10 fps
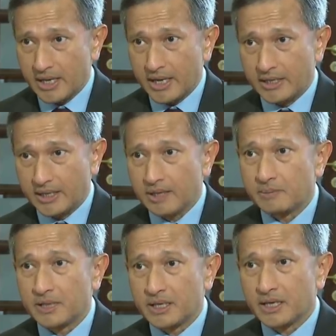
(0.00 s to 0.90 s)

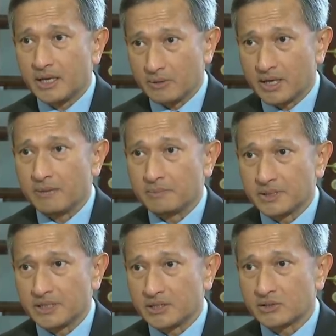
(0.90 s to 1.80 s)
enabling our
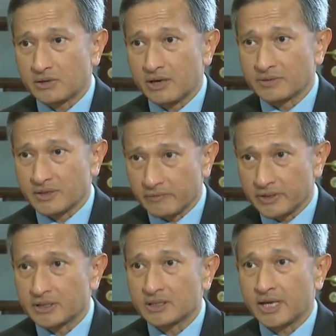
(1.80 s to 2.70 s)
companies to have
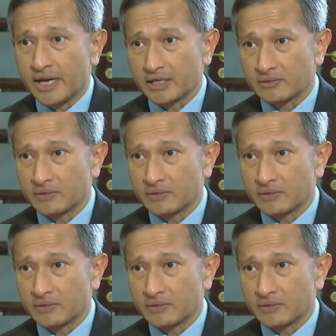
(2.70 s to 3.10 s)
sufficient cash